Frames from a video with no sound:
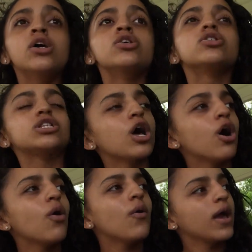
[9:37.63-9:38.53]

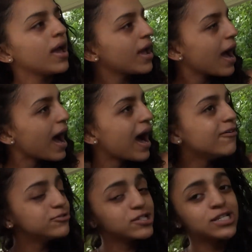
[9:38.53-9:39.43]
So
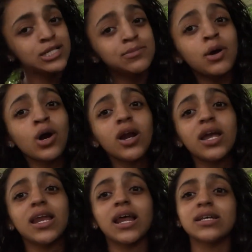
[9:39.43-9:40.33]
I was smart
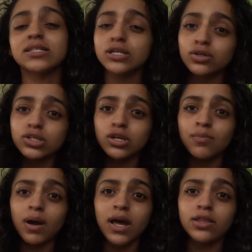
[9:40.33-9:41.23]
and I still stood
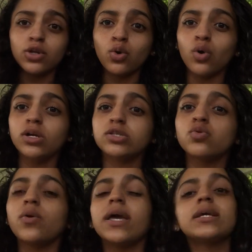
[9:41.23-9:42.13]
by the door
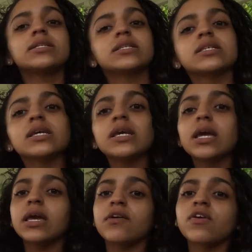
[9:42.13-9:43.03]
to wait and see
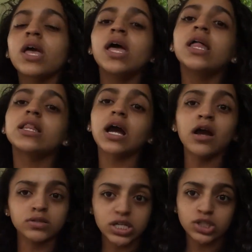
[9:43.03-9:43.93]
if the
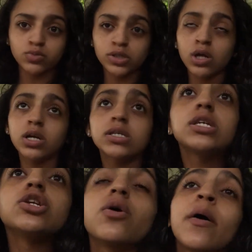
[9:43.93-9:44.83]
conversation was going to
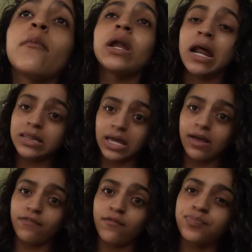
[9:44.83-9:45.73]
continue when I
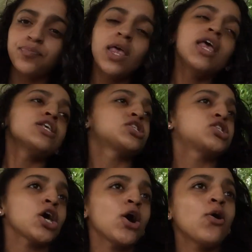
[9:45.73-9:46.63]
left.
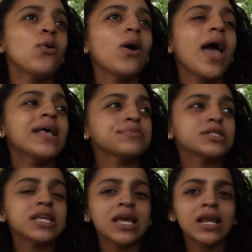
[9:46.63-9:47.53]
So as I'm
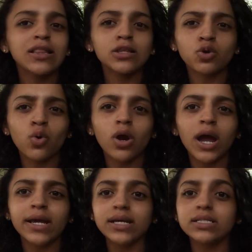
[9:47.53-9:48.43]
standing at the door,
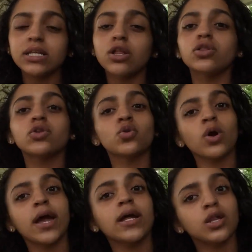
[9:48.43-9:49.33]
I guess they thought the
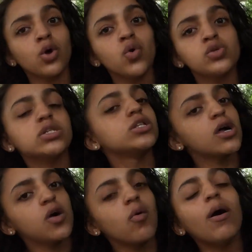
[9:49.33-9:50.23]
door had closed.
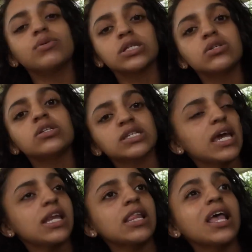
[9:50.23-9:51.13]
No, I was still
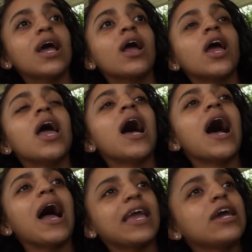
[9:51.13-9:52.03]
standing there.
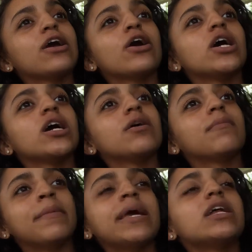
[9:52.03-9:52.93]
I hear
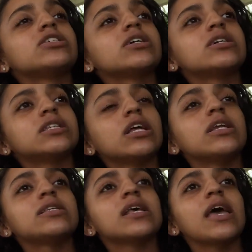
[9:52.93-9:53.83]
my manager continue
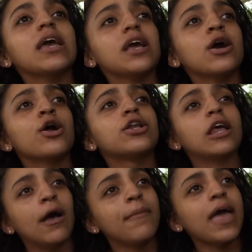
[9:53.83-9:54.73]
to say, and her
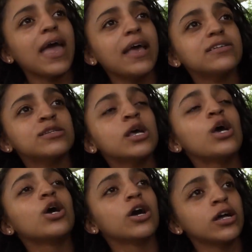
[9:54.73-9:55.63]
dumb ass
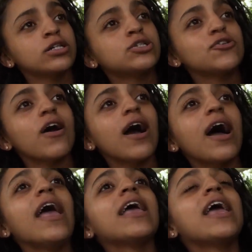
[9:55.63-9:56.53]
gonna
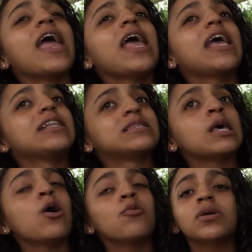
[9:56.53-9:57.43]
try and
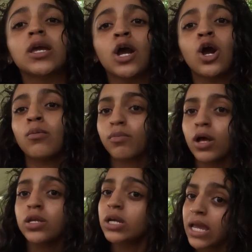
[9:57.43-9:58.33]
tell me her
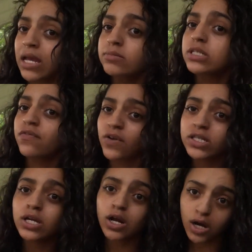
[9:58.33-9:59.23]
brother came to
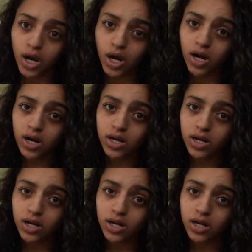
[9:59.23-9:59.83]
fix her car.